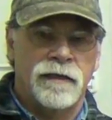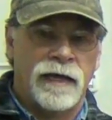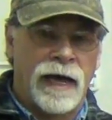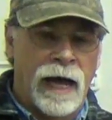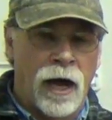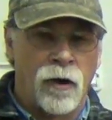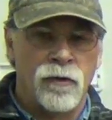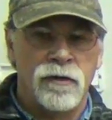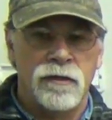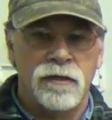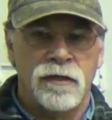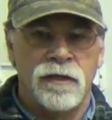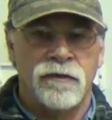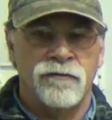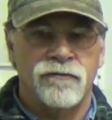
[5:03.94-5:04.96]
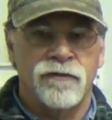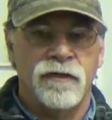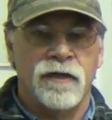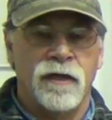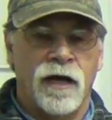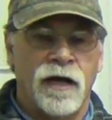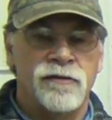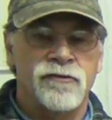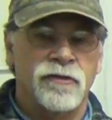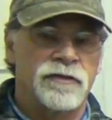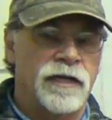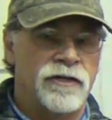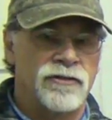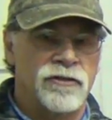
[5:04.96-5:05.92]
hour of
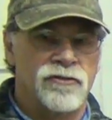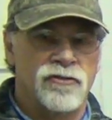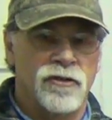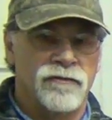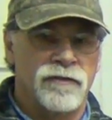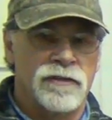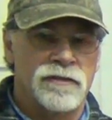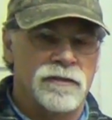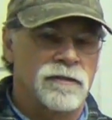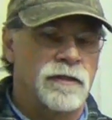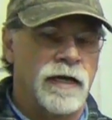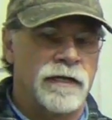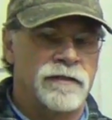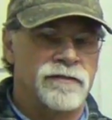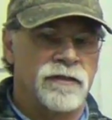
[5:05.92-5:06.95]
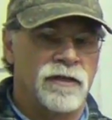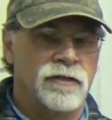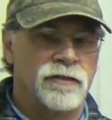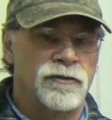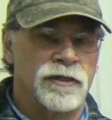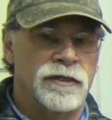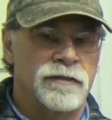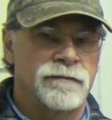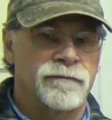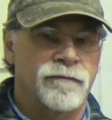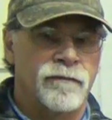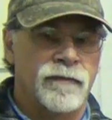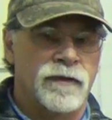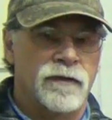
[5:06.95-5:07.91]
consultation service that is included.
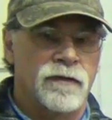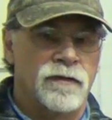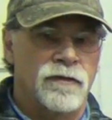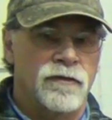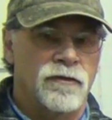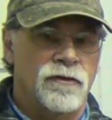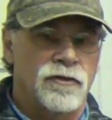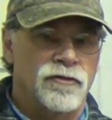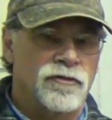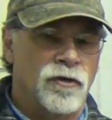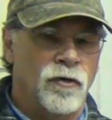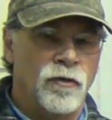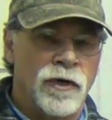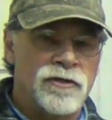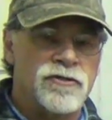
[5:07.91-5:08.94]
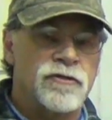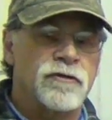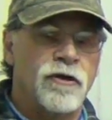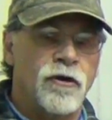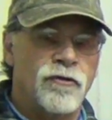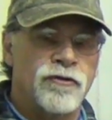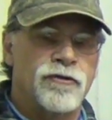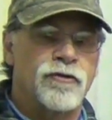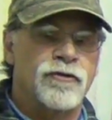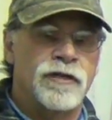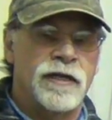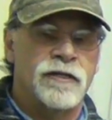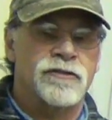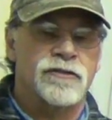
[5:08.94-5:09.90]
So once you go through
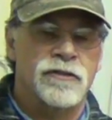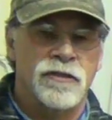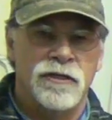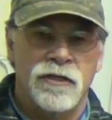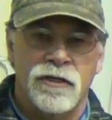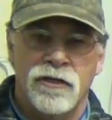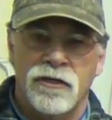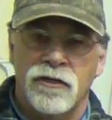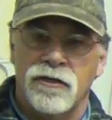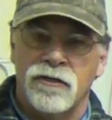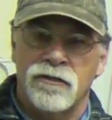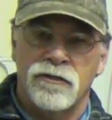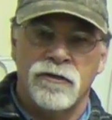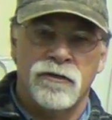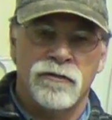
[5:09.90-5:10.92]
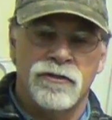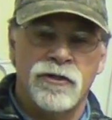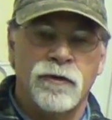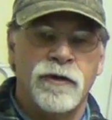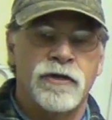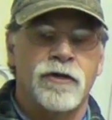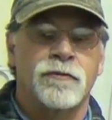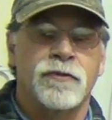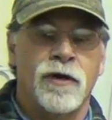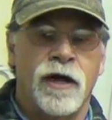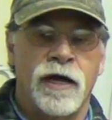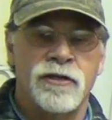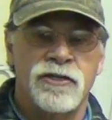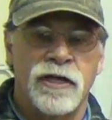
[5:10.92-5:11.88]
this, you're doing your
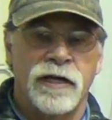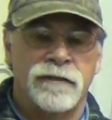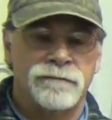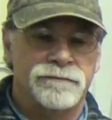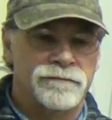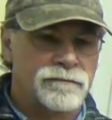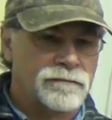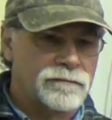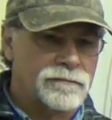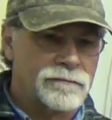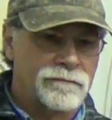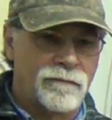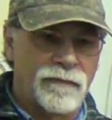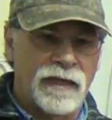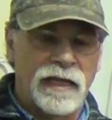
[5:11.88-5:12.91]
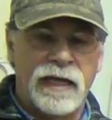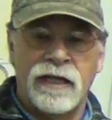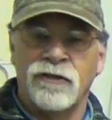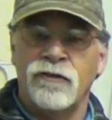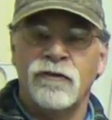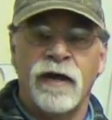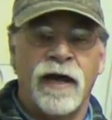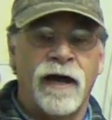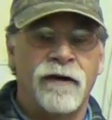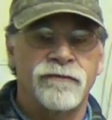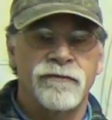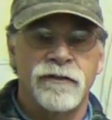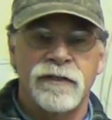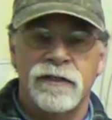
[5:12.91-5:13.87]
project and you
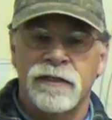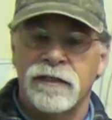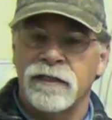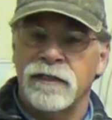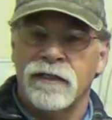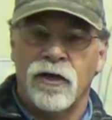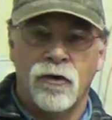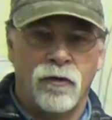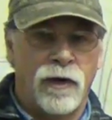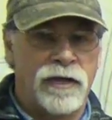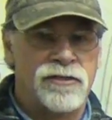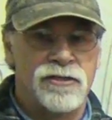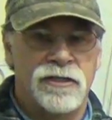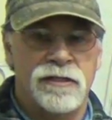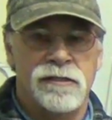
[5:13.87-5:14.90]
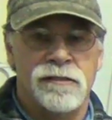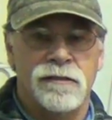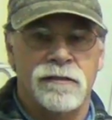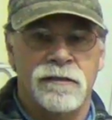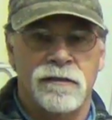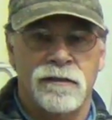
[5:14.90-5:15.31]
have questions.